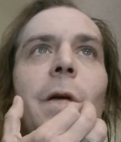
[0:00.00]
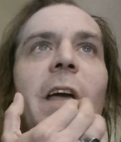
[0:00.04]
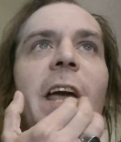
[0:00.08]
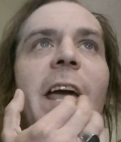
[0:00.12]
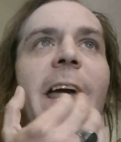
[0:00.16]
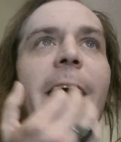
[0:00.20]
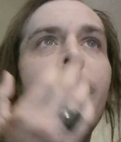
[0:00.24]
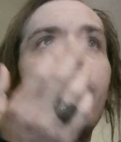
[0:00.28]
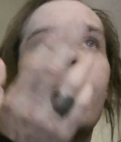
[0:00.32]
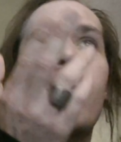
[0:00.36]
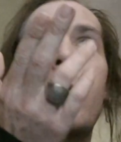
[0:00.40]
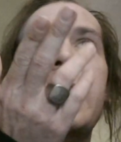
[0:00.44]

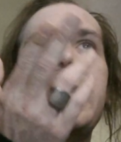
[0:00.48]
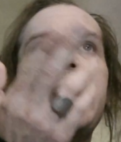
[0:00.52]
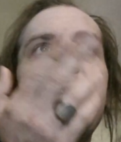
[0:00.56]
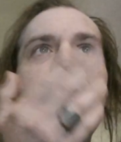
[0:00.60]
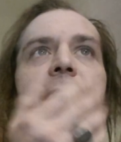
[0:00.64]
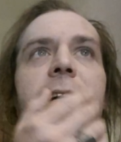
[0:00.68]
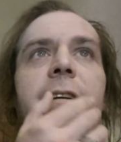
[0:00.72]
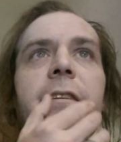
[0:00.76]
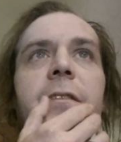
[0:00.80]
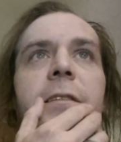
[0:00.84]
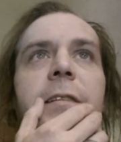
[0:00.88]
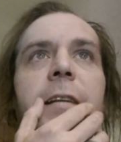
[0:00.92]
And right
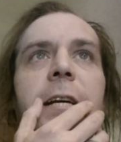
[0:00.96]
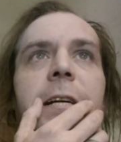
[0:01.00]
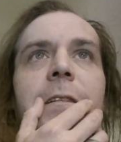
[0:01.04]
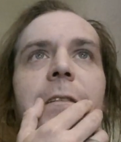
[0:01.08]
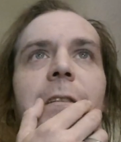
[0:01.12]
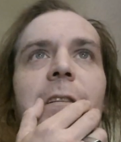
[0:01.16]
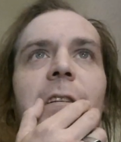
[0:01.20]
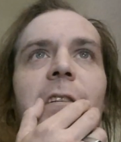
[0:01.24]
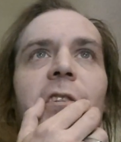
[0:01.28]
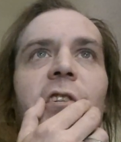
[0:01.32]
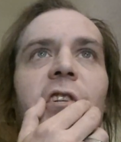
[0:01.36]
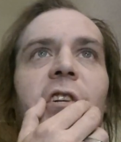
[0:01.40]
there it says
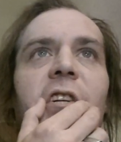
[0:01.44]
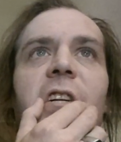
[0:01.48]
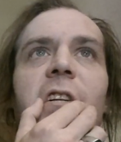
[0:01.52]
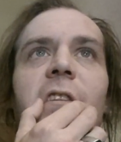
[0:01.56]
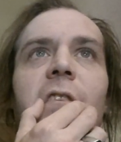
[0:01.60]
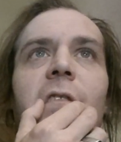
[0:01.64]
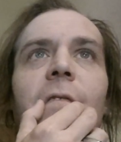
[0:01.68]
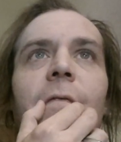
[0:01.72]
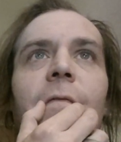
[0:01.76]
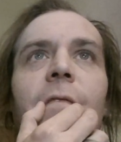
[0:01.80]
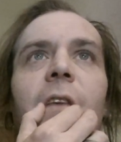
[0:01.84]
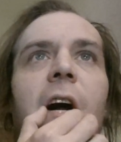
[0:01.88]
that she
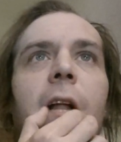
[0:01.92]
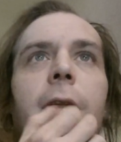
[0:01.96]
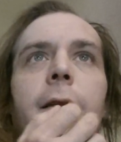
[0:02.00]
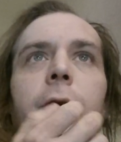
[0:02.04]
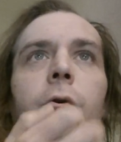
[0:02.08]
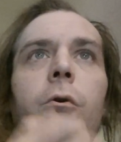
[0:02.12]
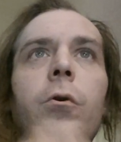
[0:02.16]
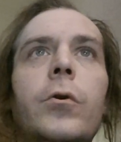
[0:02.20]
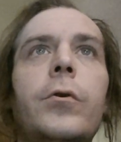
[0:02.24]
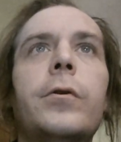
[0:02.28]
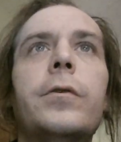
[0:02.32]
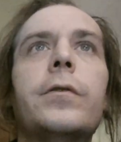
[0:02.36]
doesn't follow
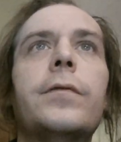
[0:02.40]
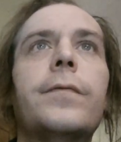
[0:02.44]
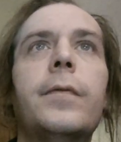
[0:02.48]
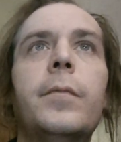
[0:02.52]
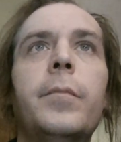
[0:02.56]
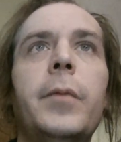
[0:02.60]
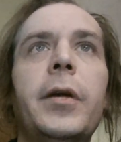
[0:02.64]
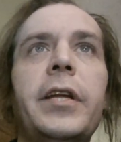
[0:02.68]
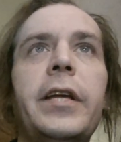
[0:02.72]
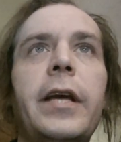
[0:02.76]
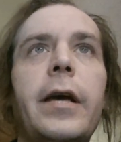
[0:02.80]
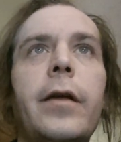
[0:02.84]
orders
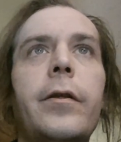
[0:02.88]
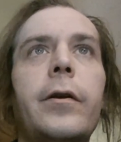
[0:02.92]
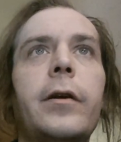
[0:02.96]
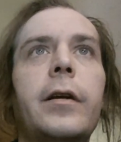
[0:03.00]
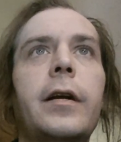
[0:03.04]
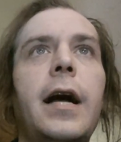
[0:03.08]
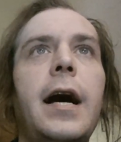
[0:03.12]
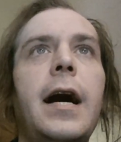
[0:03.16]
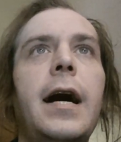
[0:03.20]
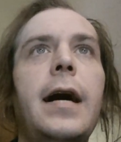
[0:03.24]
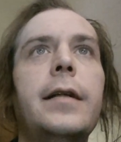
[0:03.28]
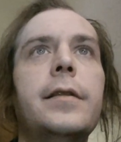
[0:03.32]
from any other
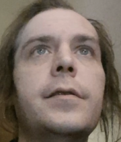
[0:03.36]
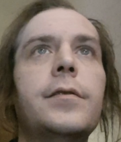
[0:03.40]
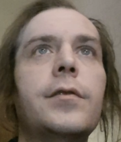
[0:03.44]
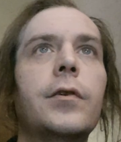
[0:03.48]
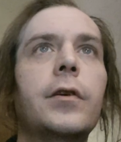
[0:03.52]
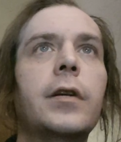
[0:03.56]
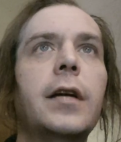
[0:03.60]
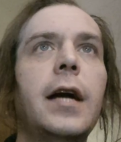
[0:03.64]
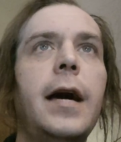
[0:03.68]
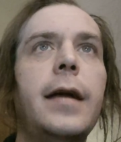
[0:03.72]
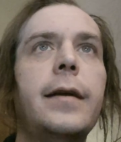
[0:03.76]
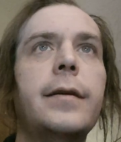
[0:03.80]
gods or
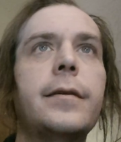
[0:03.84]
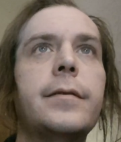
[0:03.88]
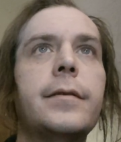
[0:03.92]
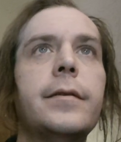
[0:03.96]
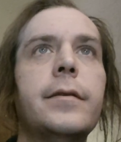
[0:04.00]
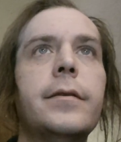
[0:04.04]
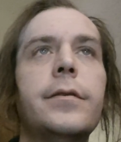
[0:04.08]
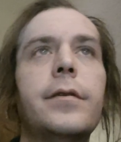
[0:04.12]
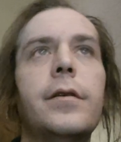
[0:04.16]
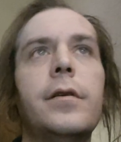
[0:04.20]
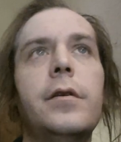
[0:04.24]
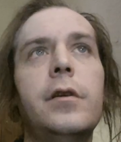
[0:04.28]

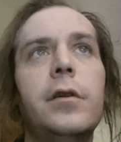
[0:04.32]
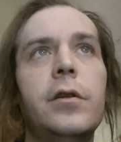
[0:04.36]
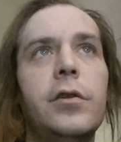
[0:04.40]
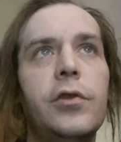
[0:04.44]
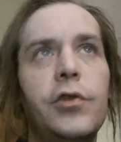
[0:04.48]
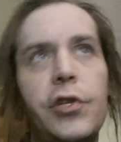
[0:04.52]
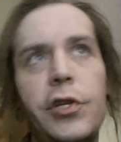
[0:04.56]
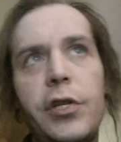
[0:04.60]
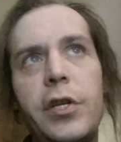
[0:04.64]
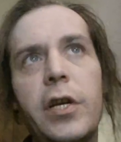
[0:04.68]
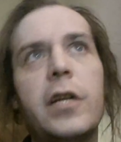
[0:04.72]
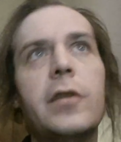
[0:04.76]
goddesses.
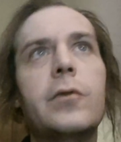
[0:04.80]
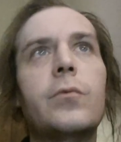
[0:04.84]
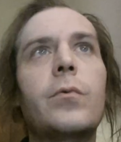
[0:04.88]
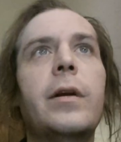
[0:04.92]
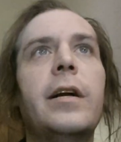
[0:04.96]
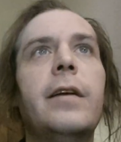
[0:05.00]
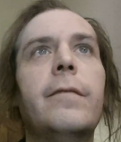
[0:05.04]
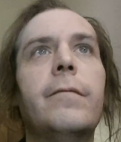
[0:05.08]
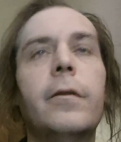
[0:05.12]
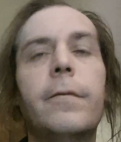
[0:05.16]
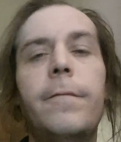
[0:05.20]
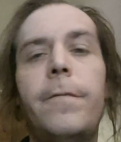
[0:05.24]
She does
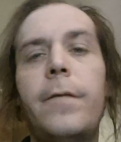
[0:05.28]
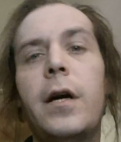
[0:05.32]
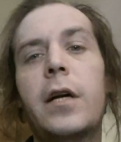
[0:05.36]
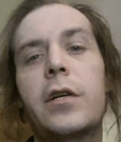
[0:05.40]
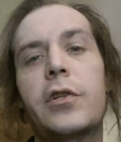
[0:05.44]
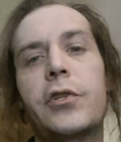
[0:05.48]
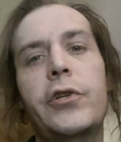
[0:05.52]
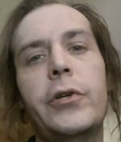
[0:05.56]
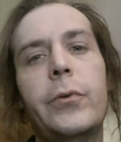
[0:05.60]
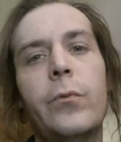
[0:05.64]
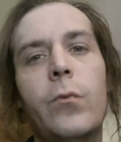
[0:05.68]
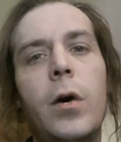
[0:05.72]
whatever the fuck
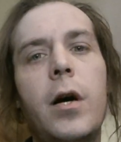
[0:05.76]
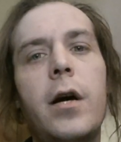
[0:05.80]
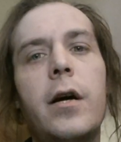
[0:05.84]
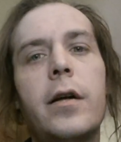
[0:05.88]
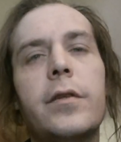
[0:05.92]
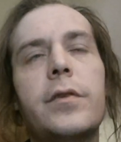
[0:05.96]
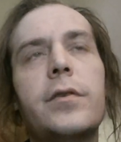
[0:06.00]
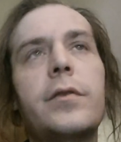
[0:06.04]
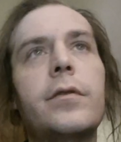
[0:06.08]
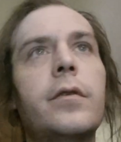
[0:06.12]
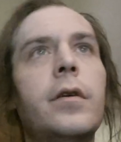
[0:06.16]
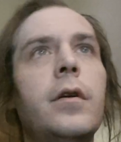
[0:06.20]
she
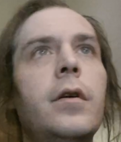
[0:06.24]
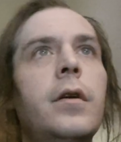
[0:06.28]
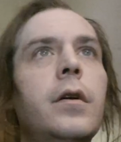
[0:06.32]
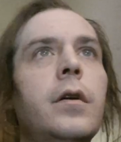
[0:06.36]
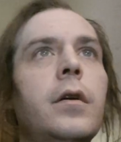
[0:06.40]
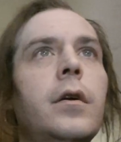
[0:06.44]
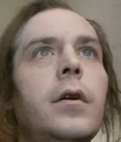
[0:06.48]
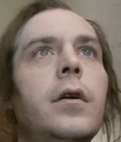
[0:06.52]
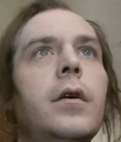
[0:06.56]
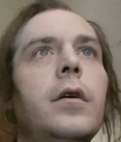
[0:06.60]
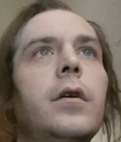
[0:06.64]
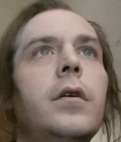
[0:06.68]
wants.
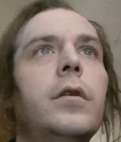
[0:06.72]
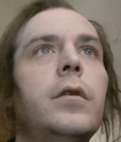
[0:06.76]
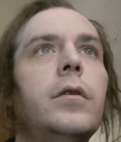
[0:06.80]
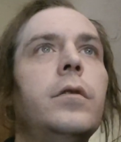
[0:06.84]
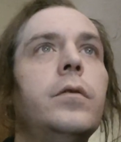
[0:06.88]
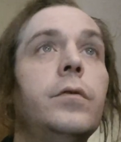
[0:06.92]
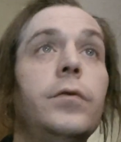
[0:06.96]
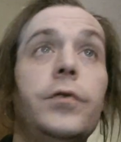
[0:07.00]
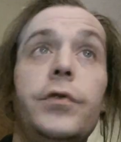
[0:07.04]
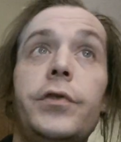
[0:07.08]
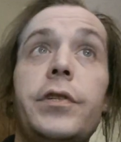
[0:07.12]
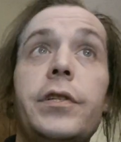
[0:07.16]

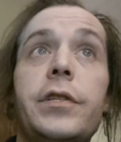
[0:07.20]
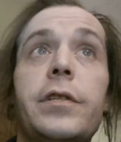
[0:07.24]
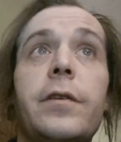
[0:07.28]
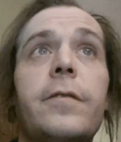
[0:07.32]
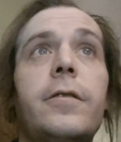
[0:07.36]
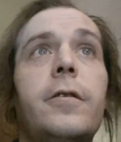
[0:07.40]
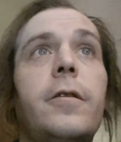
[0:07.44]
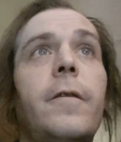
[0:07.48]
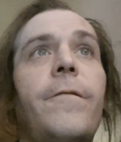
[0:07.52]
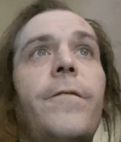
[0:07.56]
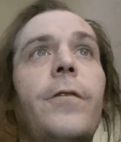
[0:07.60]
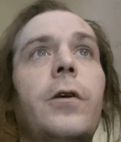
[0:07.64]
She's
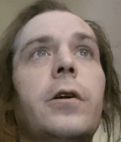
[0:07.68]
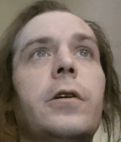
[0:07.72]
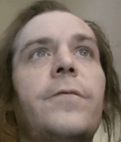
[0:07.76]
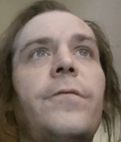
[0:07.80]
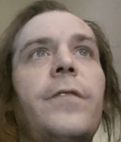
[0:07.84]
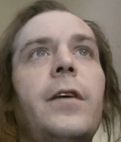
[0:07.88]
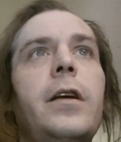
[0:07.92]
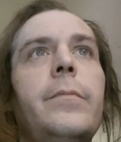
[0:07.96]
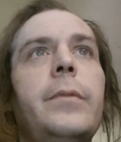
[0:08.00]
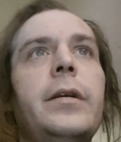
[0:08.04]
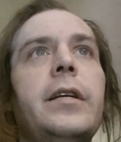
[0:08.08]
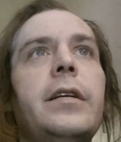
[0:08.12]
the first
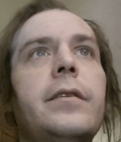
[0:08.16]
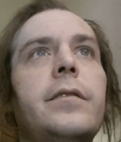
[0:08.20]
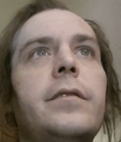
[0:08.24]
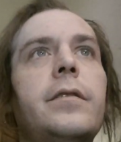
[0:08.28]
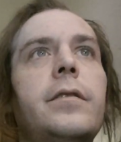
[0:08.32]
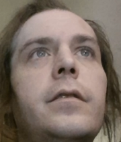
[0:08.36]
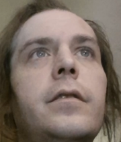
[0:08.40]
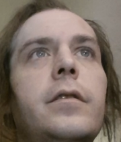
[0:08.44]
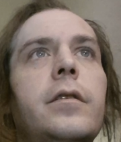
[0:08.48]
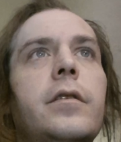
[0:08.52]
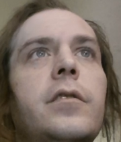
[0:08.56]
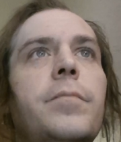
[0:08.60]
feminist,
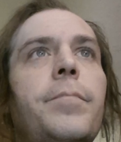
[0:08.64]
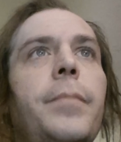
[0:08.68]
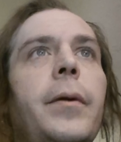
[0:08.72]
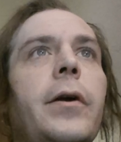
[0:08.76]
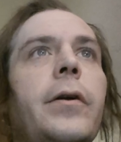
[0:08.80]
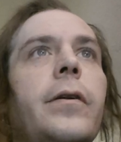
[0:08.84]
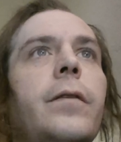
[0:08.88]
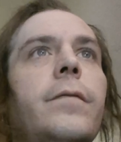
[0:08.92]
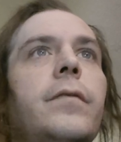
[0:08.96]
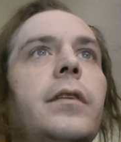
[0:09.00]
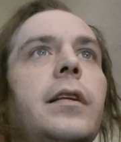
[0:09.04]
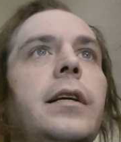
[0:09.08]
the
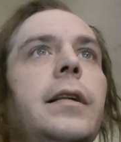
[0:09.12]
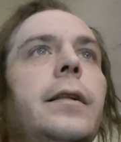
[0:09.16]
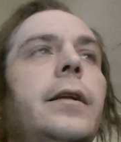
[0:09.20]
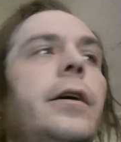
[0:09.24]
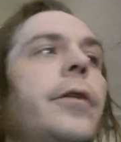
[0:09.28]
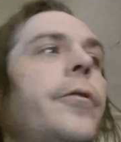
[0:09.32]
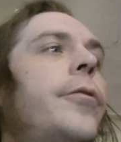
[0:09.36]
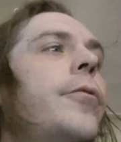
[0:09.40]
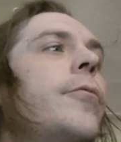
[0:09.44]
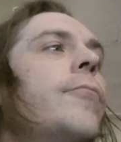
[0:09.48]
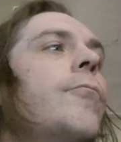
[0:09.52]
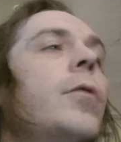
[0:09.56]
spirit of
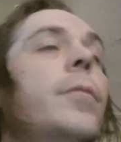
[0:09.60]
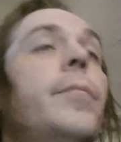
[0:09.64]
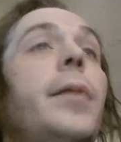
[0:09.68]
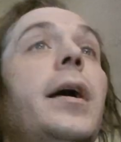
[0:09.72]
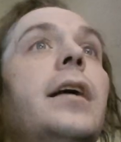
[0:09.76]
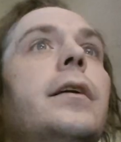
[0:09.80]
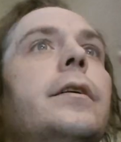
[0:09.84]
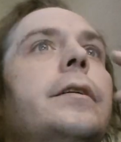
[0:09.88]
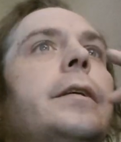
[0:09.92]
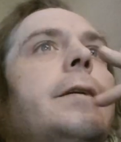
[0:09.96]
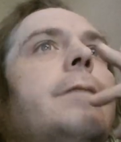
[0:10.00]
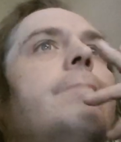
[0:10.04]
Lilith,
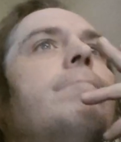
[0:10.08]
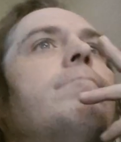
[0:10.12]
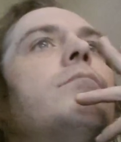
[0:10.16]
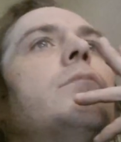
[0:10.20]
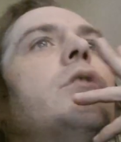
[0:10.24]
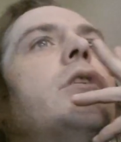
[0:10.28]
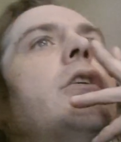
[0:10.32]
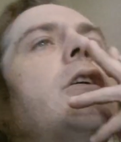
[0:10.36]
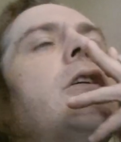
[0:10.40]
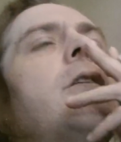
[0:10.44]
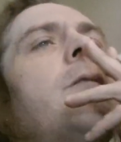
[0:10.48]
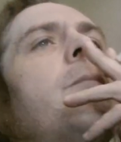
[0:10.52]
rebellion,
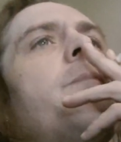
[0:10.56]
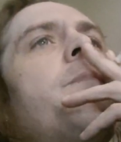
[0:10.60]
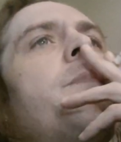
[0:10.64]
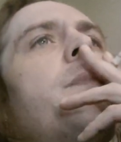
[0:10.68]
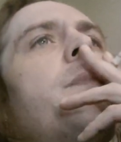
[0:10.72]
you know.